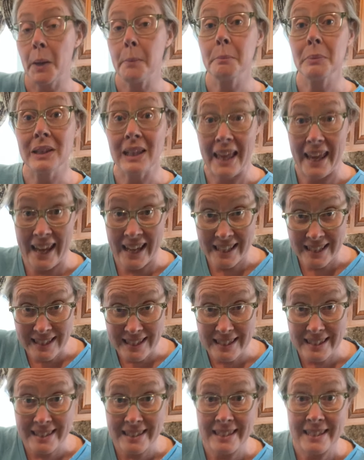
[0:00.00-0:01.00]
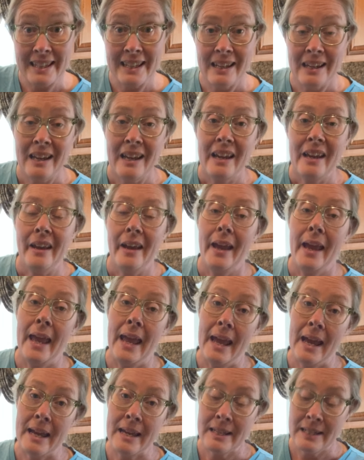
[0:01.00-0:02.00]
plants
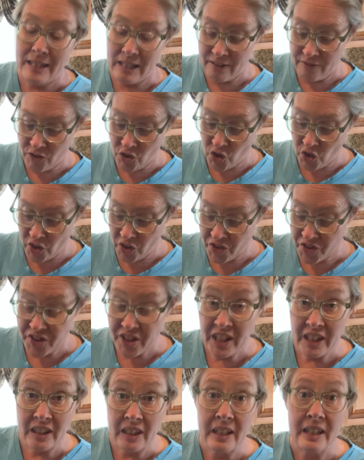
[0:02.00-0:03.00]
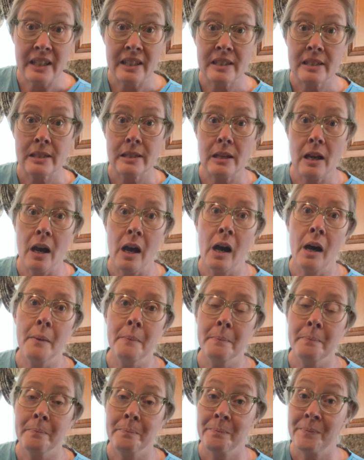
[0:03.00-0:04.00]
and even your little seedlings,
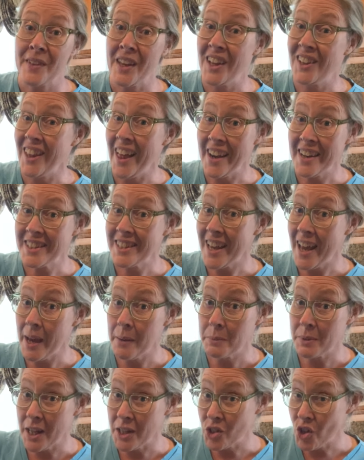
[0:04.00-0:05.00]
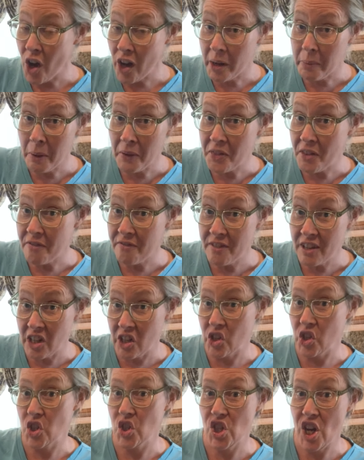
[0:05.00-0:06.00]
a lot of times I talk about the
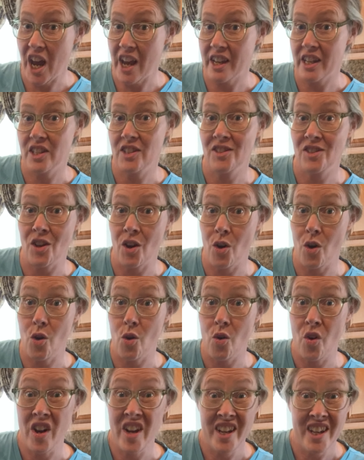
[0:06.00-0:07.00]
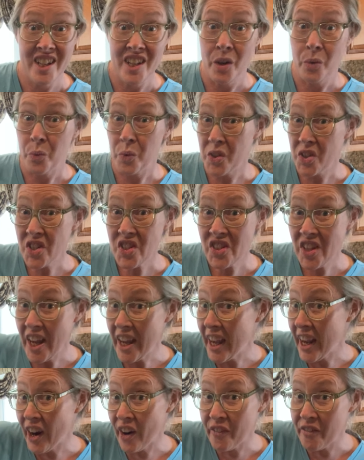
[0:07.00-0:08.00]
finger check. So we're just
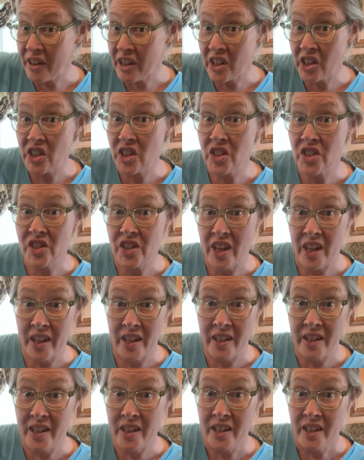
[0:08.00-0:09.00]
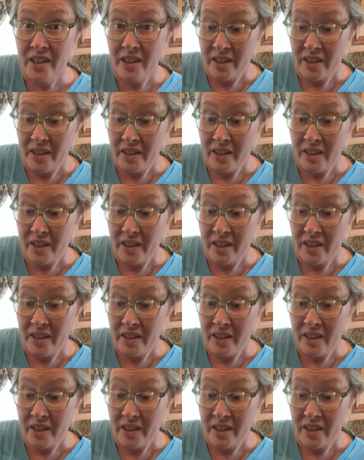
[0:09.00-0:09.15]
taking our fingers and